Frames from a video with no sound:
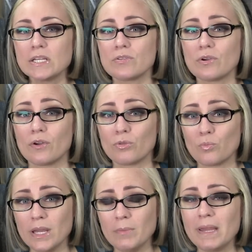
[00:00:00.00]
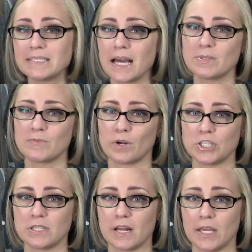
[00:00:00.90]
So there are three main types of
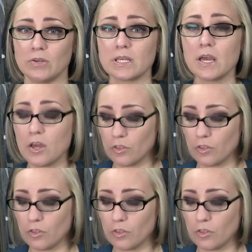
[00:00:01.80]
brushes that I use.